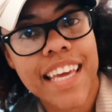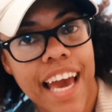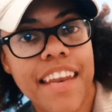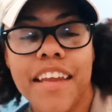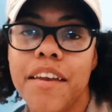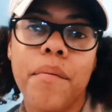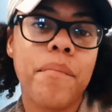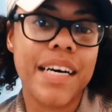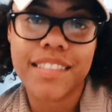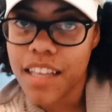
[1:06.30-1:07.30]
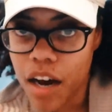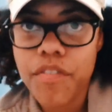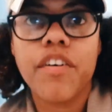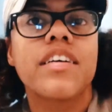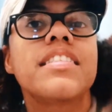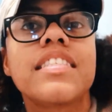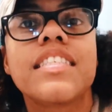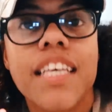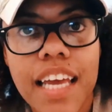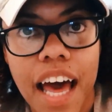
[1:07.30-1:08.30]
getting my stuff
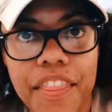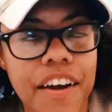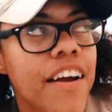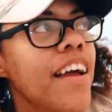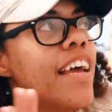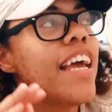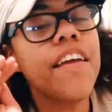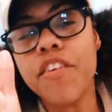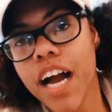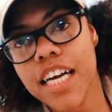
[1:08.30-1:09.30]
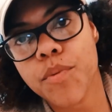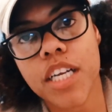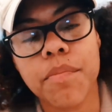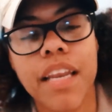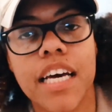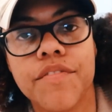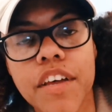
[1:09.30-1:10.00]
together. If you guys watched my last